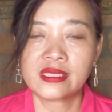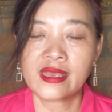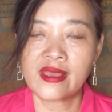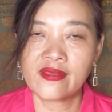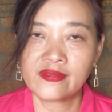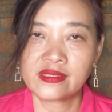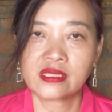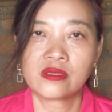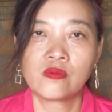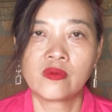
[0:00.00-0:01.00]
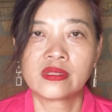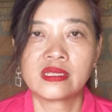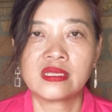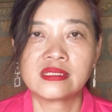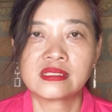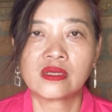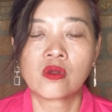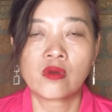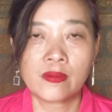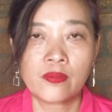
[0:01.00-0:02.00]
and the second one is the
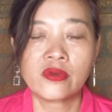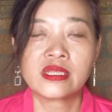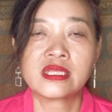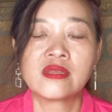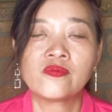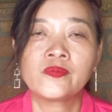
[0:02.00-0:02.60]
collaborative